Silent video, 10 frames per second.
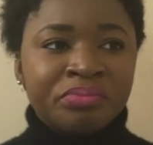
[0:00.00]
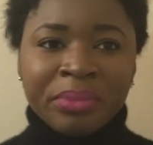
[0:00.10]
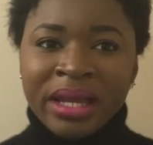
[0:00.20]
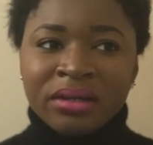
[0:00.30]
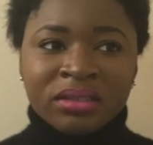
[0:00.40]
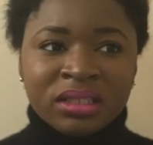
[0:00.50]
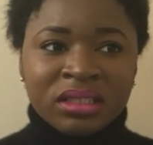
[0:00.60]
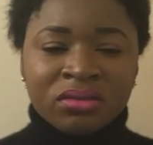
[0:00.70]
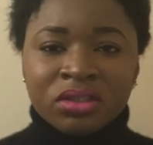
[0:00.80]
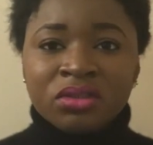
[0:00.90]
better
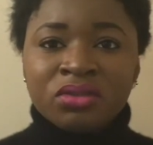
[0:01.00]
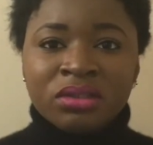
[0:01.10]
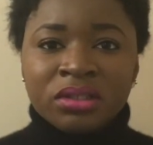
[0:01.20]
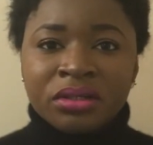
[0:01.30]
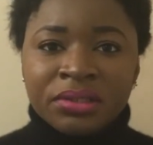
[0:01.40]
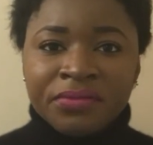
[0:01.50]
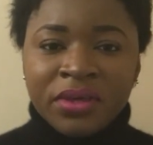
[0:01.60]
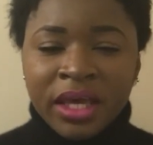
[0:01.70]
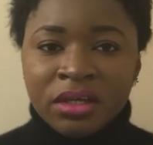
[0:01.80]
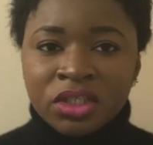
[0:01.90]
still just do
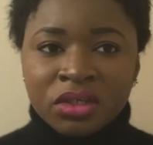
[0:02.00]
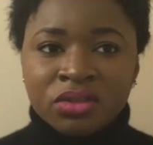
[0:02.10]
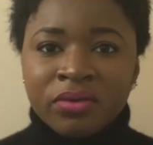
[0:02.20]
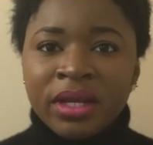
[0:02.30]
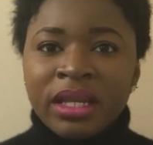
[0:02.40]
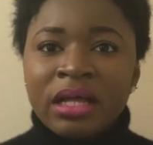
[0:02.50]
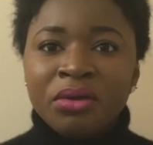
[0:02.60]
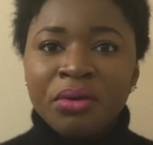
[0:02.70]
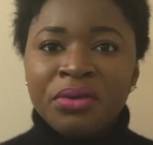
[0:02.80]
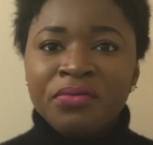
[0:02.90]
certifications rather
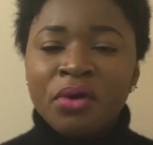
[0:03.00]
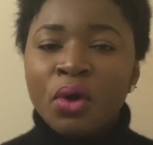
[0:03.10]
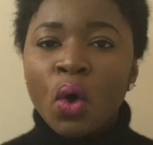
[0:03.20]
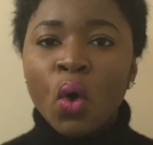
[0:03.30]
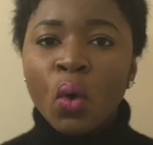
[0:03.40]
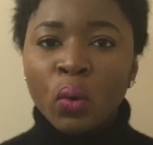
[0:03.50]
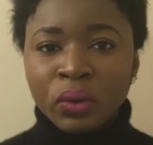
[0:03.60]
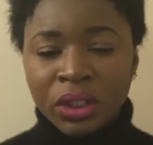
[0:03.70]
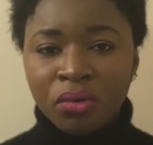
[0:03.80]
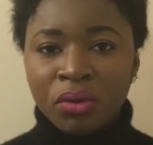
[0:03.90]
than going for a whole
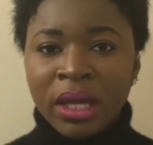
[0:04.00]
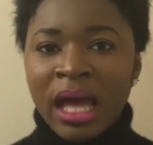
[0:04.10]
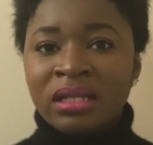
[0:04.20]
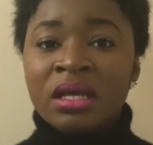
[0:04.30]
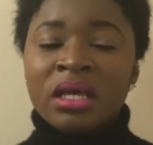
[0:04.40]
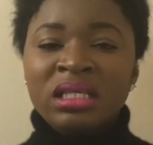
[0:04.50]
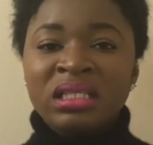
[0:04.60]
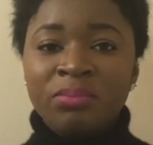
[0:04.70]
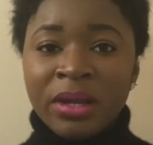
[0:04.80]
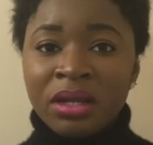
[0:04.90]
degree and
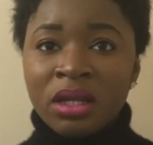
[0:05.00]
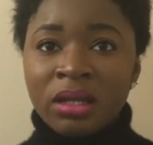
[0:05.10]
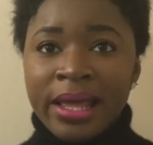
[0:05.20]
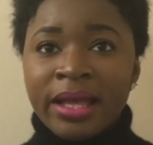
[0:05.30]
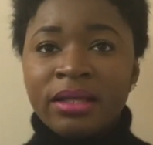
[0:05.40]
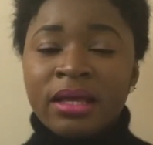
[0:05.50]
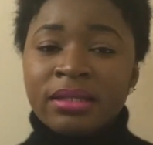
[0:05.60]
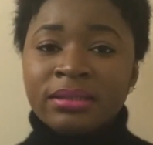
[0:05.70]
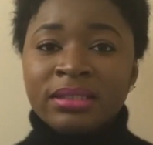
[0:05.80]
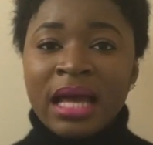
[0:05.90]
spending like
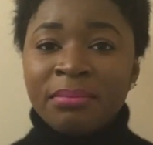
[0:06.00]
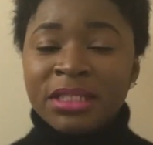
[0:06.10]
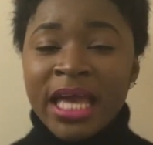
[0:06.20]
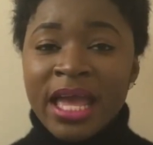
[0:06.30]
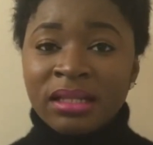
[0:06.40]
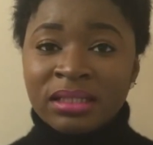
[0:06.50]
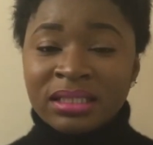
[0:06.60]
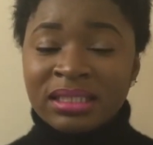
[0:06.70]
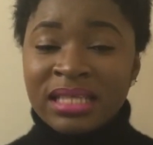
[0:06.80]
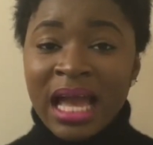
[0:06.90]
times
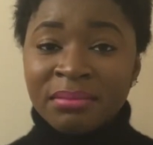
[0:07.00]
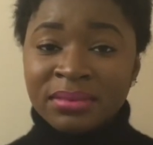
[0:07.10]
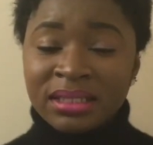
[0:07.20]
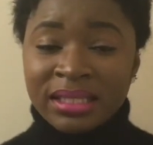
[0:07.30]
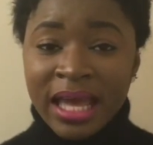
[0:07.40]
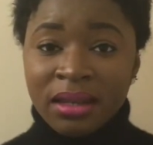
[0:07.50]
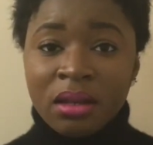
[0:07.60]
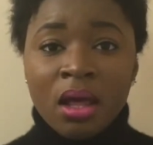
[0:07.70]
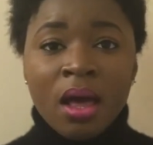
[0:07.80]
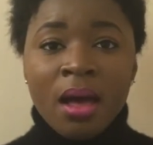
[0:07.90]

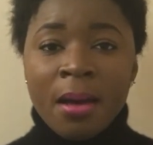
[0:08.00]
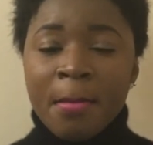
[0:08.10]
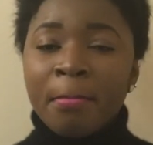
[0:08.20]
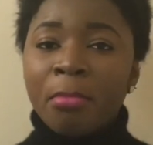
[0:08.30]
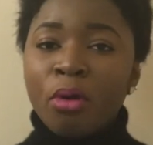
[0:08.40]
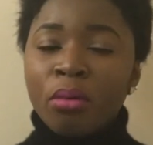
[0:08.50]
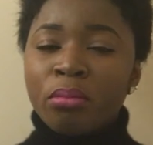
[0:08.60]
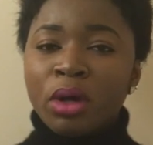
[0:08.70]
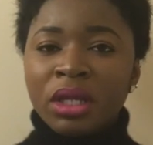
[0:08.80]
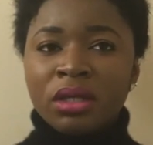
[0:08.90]
10 more
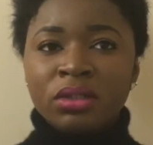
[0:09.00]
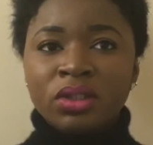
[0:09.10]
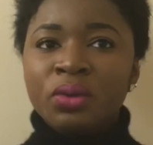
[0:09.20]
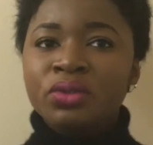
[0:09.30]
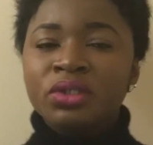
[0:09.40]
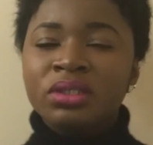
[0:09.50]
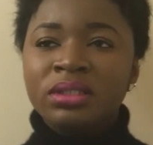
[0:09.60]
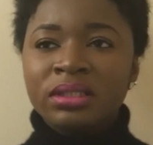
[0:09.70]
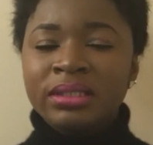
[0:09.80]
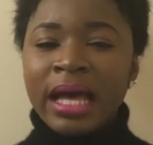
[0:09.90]
money. So
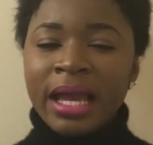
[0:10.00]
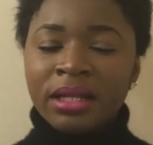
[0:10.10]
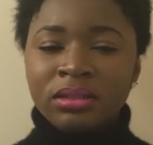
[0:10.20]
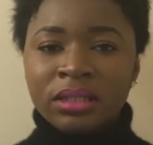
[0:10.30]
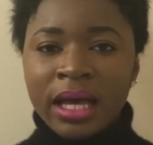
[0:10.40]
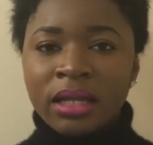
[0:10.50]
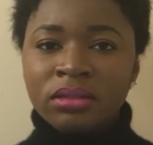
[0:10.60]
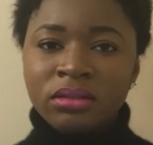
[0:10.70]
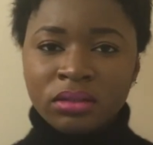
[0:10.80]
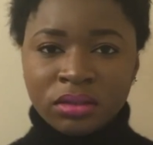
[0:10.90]
just decide
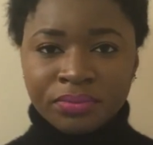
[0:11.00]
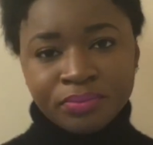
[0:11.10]
and